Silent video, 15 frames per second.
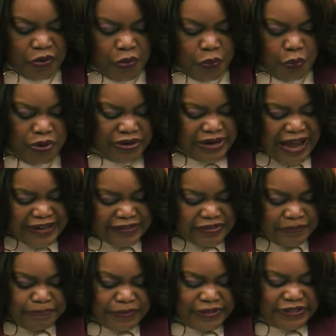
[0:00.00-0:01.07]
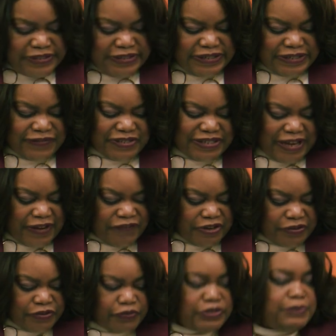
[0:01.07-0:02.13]
We're not in the business of
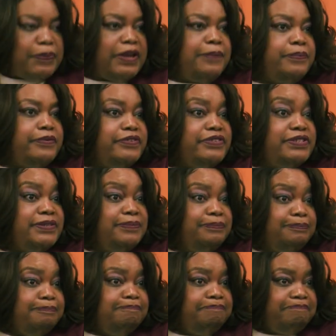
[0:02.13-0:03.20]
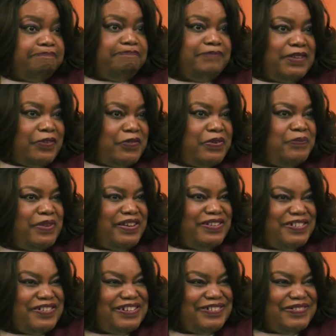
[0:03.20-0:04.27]
saving newspapers. I want to
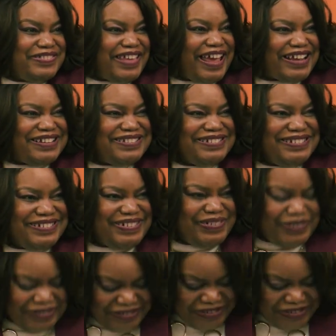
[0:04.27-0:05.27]
make that clear.